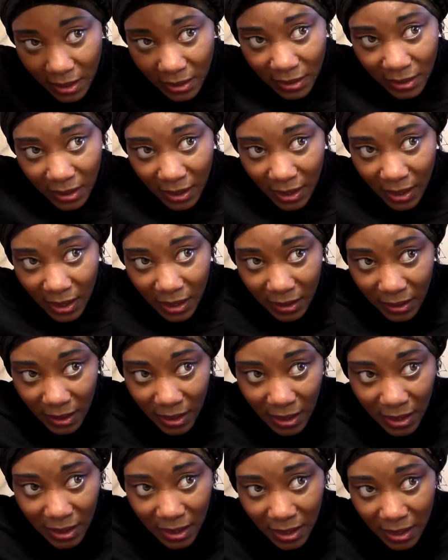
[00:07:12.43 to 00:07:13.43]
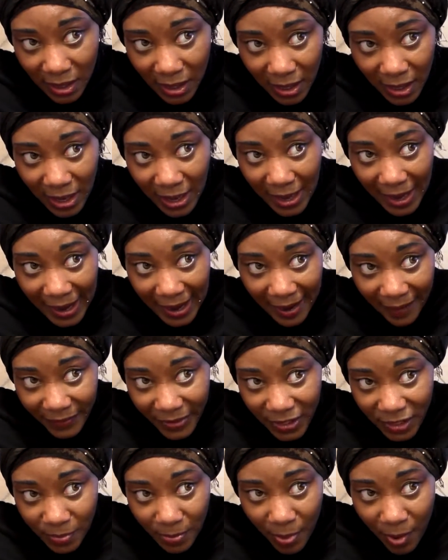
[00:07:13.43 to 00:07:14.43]
And then
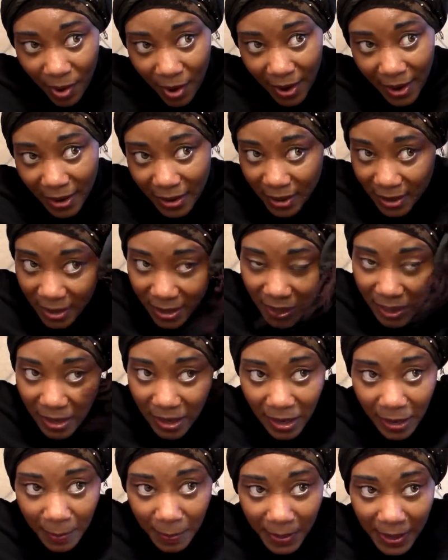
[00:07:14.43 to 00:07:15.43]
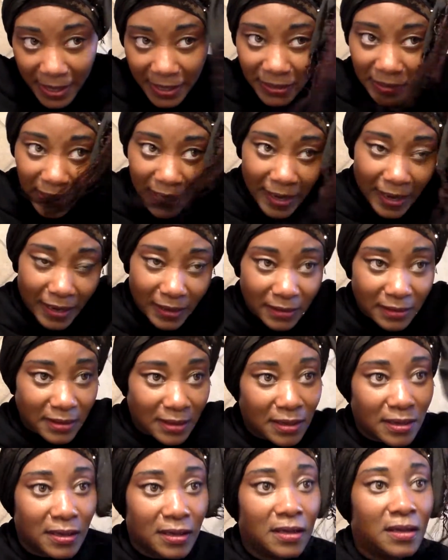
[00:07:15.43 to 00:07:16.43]
have this part up like
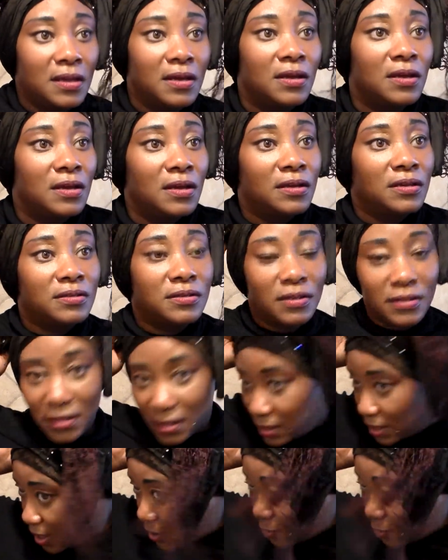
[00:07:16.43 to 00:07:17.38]
that. So